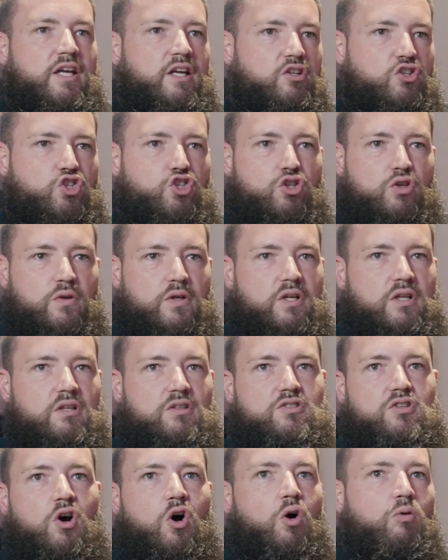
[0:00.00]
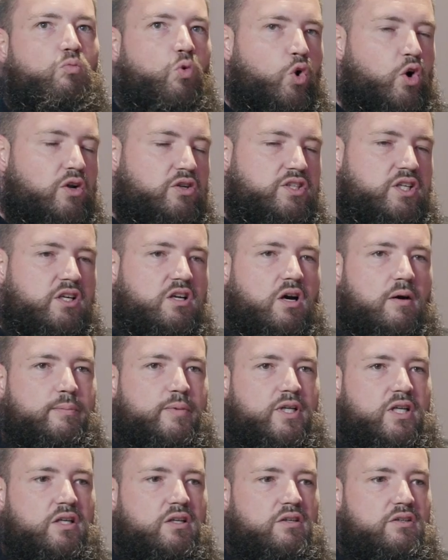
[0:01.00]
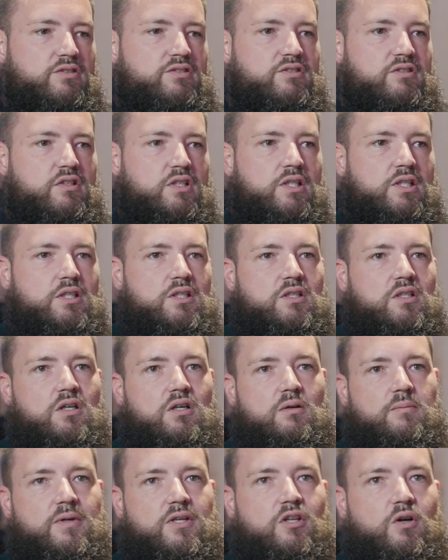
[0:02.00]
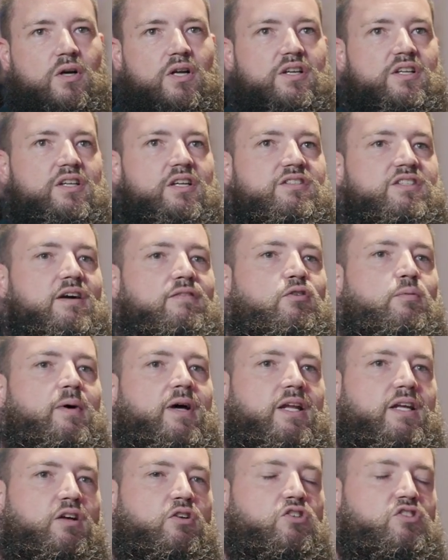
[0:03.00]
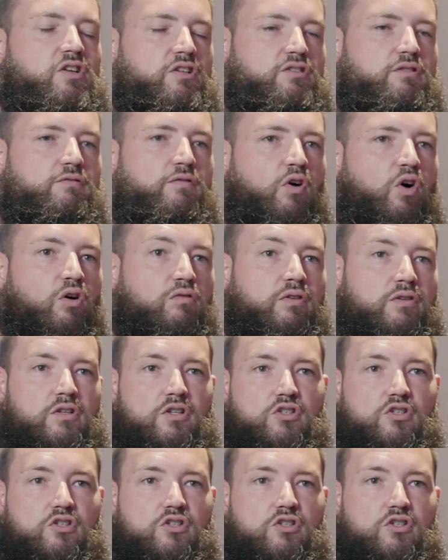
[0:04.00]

insurance, home warranty companies. Um, you know, it, it's everybody else that's involved in